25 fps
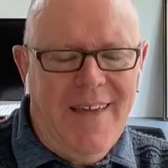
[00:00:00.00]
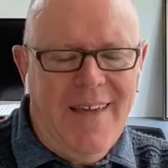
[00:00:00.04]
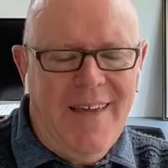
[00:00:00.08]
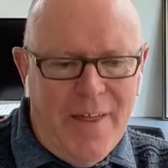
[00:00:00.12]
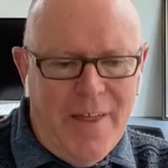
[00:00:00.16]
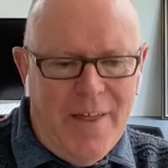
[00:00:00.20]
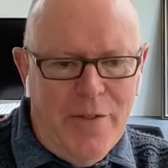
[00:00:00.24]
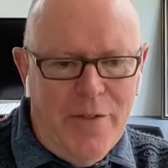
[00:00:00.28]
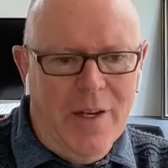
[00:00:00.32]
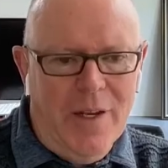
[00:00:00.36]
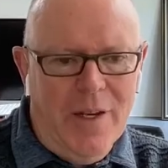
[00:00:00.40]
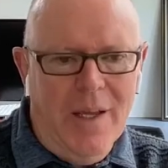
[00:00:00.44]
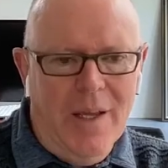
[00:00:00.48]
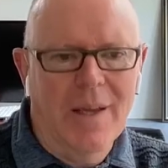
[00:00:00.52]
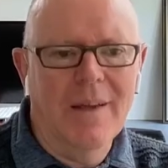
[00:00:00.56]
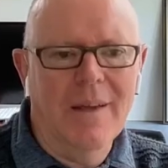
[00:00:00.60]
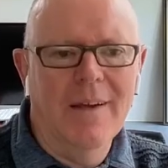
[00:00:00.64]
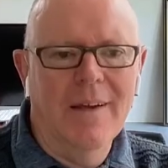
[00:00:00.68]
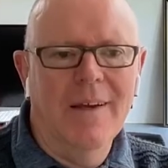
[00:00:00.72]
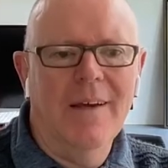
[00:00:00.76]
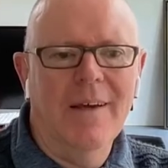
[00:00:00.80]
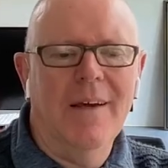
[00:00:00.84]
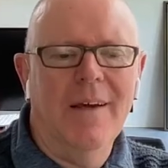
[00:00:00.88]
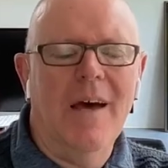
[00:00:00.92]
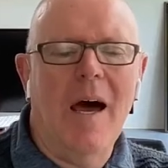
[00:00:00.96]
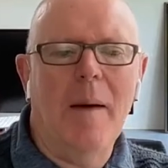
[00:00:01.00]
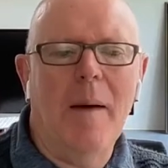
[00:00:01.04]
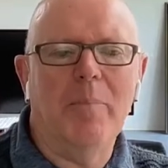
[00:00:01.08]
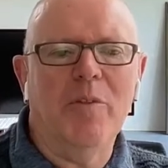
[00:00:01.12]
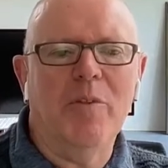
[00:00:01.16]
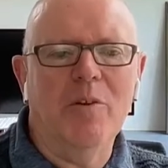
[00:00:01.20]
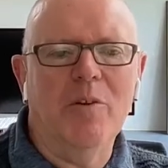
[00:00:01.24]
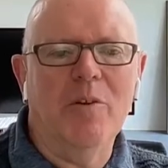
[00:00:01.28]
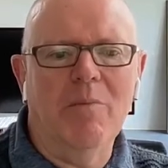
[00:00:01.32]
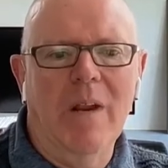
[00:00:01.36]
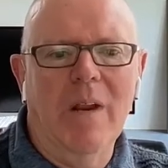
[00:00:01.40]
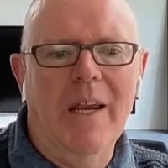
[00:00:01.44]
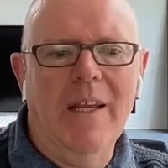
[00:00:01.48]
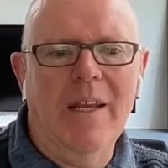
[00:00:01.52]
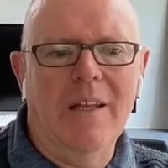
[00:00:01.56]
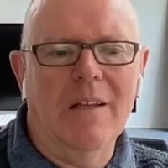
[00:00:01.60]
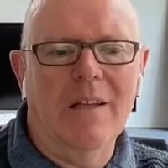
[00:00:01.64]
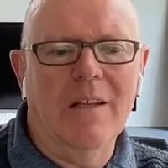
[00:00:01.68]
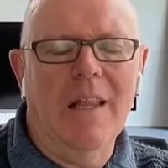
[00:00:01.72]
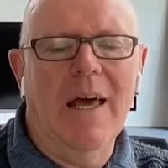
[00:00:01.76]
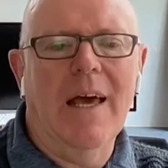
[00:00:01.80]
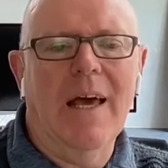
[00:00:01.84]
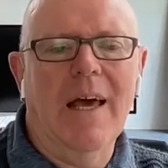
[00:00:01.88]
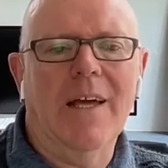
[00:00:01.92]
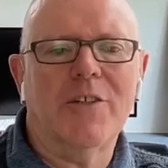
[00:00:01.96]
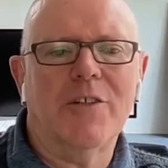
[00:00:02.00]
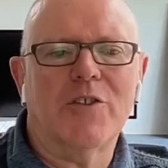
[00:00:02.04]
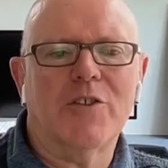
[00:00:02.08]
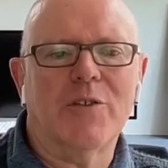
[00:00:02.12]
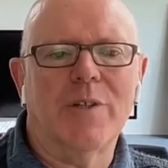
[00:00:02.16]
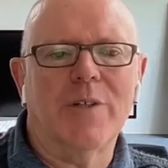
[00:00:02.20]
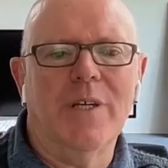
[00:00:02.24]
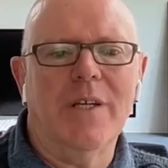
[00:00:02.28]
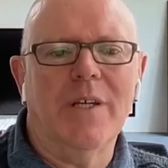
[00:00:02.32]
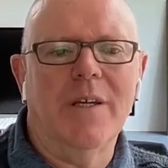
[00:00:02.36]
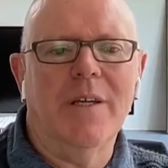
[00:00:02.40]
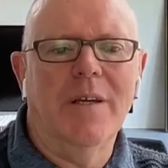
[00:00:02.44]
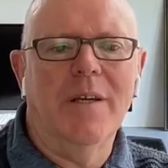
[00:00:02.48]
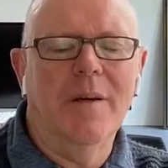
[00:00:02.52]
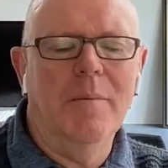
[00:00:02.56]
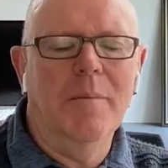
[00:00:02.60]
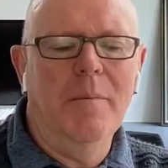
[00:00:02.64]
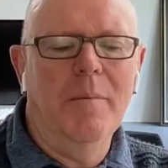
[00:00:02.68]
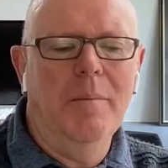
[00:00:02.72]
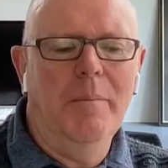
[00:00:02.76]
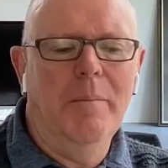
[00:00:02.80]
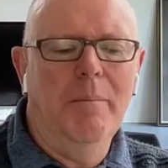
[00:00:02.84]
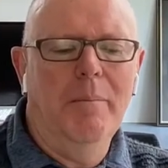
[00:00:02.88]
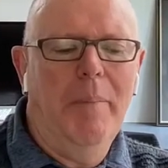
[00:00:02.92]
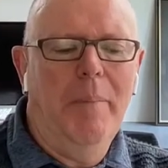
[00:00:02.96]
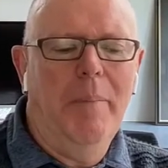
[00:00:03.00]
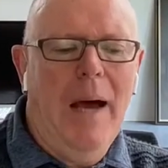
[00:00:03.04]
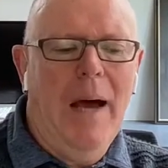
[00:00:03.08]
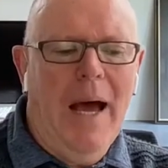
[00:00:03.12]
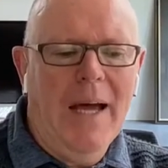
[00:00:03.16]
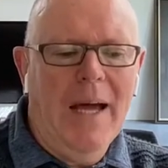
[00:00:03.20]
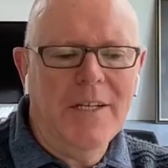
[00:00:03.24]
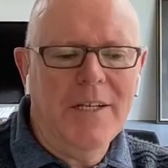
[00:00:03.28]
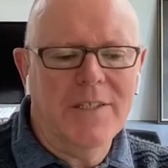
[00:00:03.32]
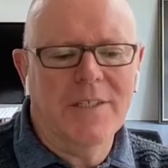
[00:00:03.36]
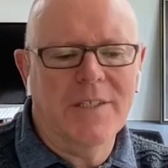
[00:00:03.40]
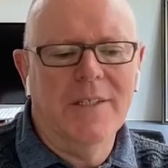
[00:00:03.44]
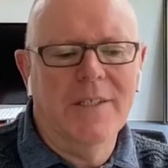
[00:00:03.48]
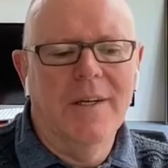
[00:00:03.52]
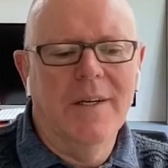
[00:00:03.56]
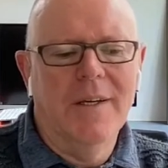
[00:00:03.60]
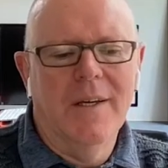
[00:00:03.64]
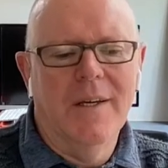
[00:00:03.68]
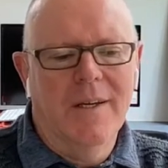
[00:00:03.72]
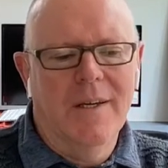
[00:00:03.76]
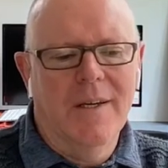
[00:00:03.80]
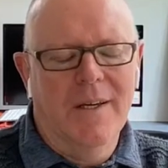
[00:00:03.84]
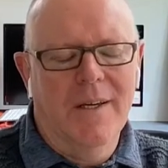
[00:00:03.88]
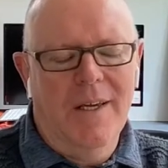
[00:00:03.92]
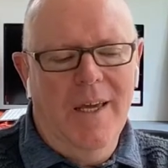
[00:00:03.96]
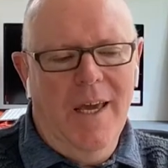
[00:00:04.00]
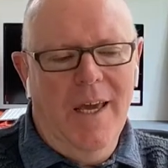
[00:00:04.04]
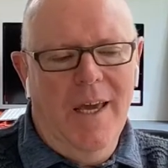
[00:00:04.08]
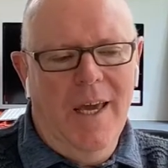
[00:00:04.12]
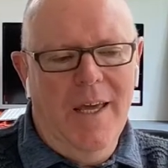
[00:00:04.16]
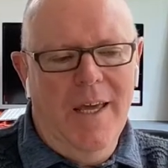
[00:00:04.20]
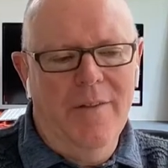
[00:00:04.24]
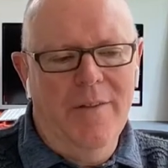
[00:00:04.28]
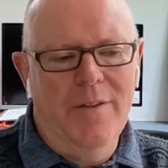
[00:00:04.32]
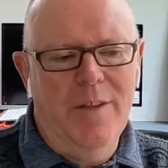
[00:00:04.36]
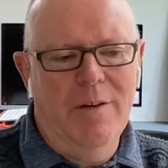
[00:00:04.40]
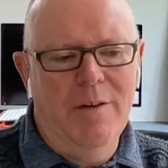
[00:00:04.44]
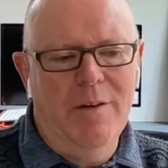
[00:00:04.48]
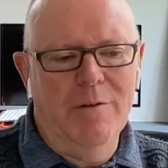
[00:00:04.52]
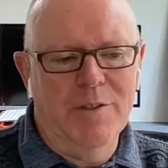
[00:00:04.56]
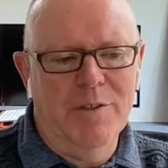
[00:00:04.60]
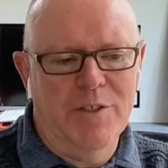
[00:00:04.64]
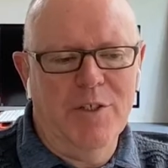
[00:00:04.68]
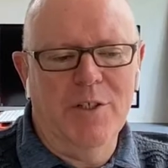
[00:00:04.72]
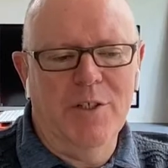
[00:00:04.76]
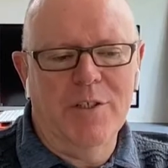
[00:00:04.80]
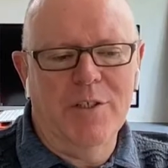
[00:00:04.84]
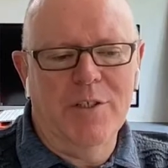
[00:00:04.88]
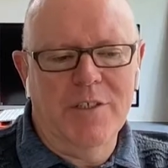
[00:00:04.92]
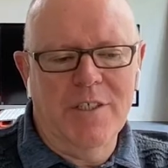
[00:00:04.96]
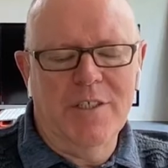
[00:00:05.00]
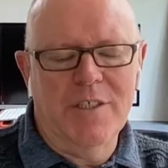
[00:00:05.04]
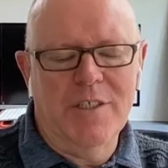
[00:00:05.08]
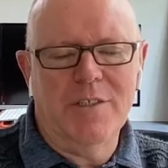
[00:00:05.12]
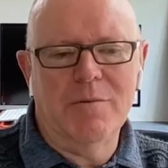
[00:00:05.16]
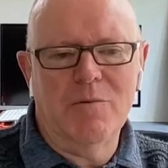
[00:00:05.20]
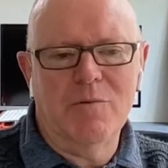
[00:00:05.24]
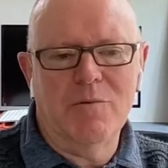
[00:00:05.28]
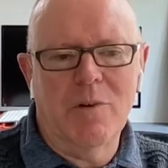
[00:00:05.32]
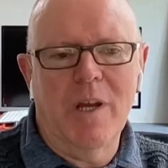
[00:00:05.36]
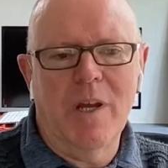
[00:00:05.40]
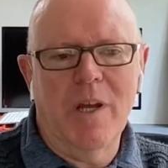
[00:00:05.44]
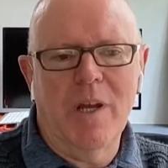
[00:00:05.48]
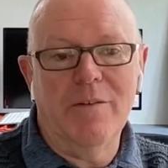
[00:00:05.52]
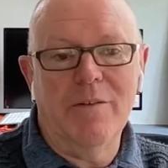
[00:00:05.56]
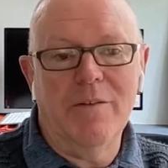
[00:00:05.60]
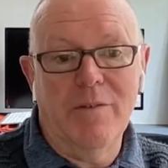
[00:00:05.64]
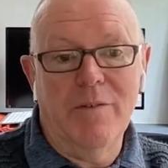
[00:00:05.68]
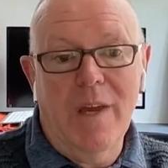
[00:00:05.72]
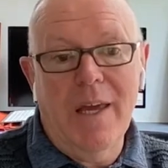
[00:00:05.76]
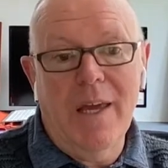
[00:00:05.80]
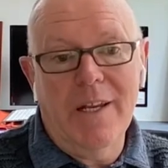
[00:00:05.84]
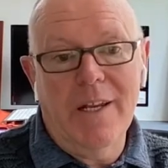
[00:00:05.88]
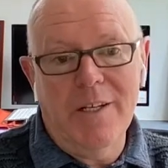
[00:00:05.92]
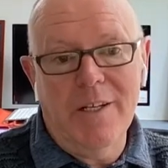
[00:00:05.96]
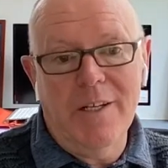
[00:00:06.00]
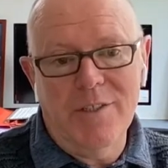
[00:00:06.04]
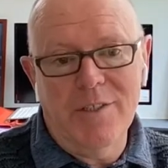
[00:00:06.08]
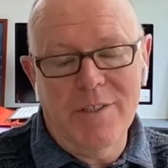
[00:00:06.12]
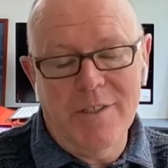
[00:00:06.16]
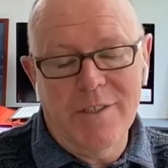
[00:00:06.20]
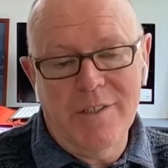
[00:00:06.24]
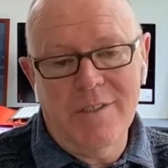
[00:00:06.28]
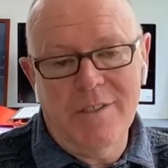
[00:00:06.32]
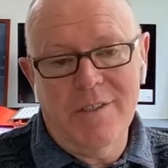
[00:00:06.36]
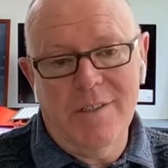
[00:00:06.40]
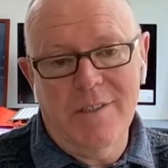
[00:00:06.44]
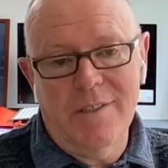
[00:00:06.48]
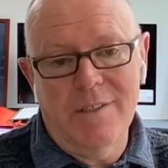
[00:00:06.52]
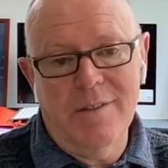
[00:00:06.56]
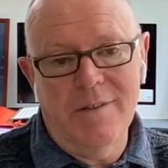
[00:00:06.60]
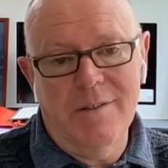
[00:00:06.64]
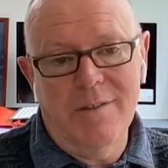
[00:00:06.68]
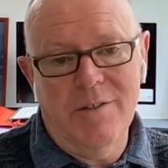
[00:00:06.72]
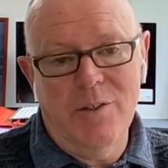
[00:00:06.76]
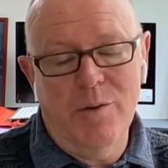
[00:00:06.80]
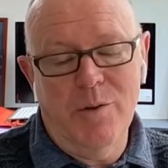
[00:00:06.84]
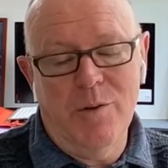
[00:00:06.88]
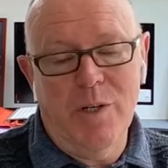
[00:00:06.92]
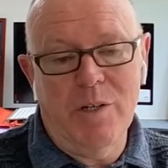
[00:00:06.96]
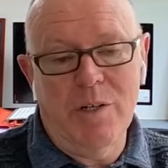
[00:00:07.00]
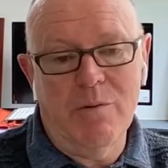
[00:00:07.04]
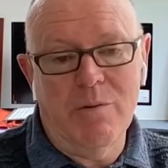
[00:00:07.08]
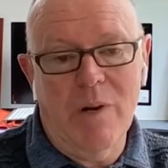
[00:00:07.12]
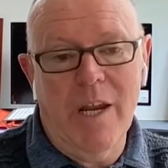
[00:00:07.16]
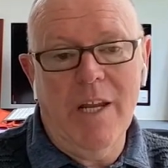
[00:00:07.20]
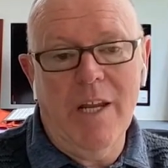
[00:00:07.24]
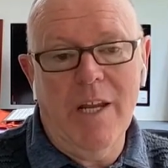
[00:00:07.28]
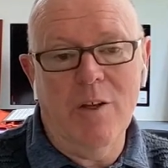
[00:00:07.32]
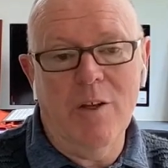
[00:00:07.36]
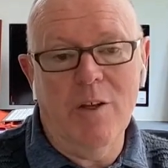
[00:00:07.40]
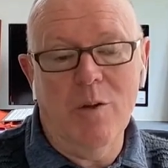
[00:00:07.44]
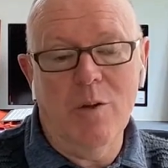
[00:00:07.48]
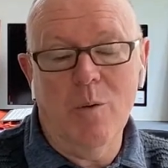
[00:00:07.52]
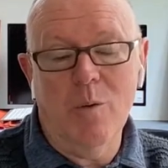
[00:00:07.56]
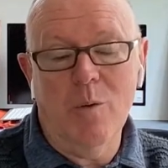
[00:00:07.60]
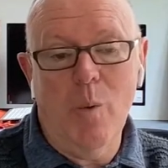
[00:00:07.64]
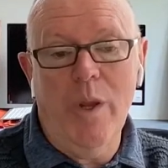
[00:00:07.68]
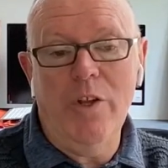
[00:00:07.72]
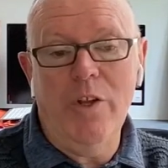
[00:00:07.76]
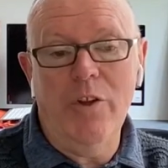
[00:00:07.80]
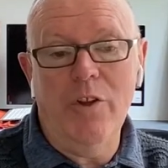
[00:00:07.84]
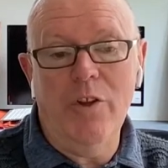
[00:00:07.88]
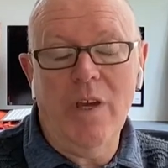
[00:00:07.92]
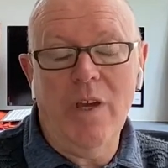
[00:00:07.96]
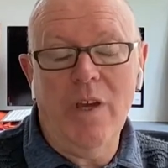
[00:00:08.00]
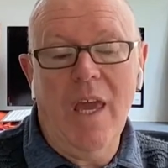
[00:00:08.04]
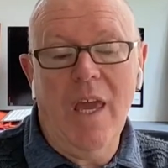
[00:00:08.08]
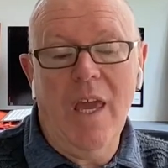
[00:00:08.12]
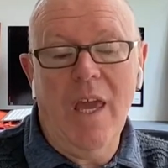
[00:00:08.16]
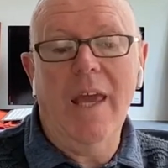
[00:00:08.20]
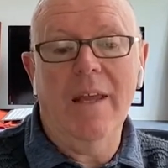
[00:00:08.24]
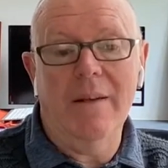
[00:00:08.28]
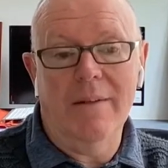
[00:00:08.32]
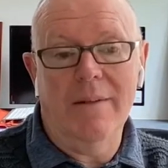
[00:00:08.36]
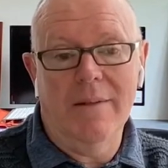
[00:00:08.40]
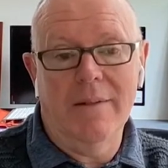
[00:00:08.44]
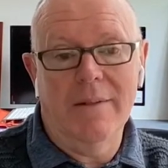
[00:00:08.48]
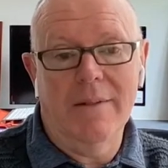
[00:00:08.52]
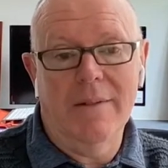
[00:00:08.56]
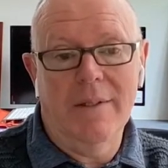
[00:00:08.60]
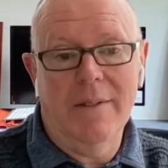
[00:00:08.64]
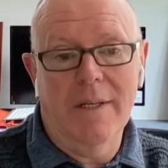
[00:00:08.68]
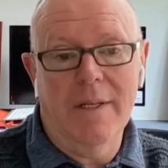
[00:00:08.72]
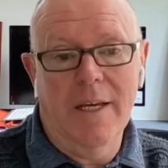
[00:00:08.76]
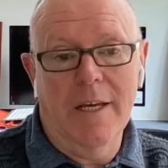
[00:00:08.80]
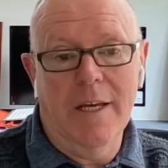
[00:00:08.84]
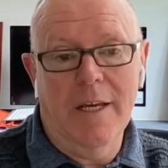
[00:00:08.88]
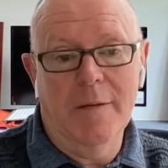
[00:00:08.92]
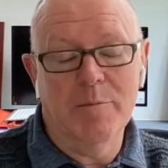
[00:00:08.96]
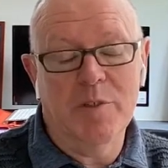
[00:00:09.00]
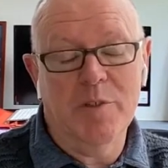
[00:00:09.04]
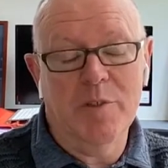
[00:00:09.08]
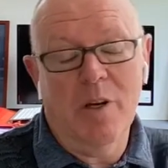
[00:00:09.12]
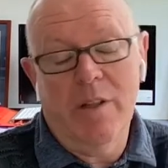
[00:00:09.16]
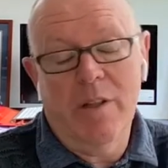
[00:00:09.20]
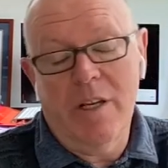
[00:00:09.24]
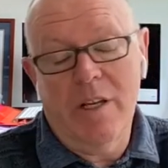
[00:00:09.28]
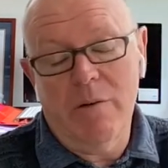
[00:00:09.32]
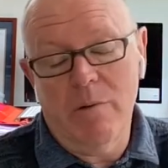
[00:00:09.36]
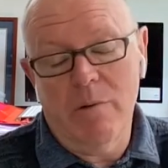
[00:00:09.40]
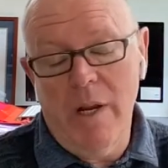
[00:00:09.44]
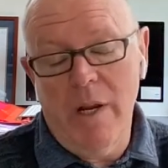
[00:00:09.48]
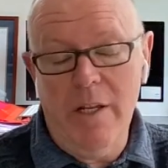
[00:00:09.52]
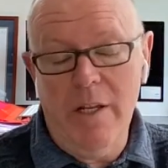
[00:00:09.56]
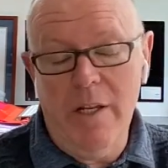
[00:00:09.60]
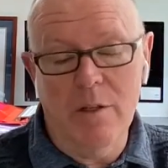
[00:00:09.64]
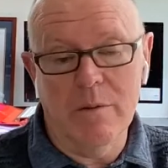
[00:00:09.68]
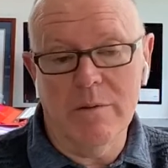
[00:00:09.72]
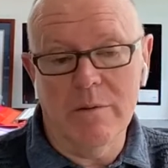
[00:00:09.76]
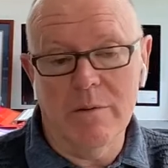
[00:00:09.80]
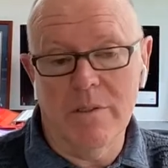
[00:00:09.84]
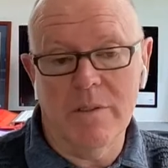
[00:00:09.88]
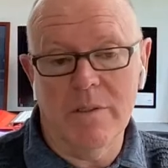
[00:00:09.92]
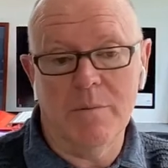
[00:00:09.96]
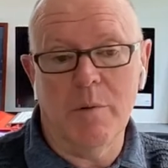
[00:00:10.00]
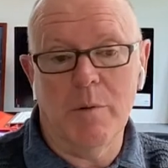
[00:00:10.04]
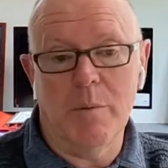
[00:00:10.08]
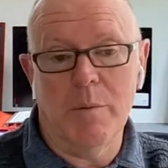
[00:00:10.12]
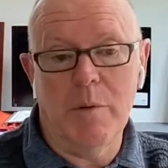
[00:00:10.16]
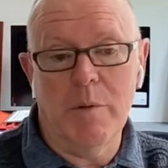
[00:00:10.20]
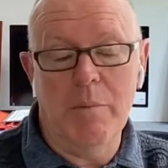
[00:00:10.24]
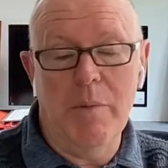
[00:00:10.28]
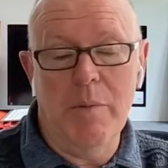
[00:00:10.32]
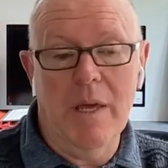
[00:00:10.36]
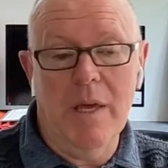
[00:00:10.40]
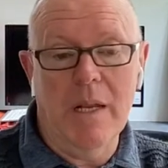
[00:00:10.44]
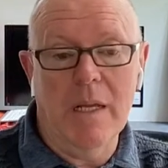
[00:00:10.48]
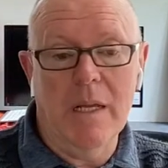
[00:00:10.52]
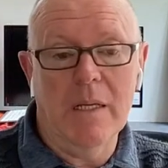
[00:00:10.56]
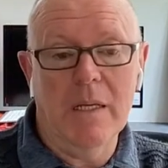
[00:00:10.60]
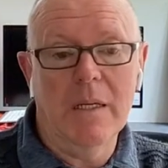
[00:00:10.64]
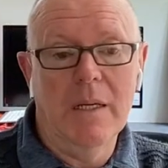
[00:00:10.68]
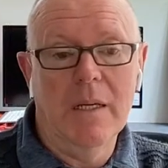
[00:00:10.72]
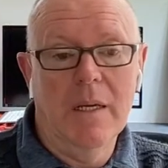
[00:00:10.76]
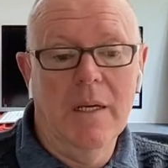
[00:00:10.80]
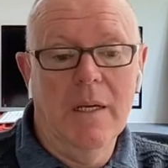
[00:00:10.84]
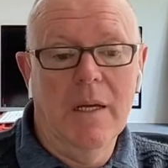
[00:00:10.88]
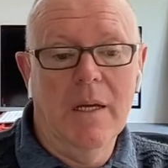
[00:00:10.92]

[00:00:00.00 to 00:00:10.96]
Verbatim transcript: yeah. catheter up the radial artery. But there are certainly some great advantages to doing radial when you can. Um, so I think radial's probably better.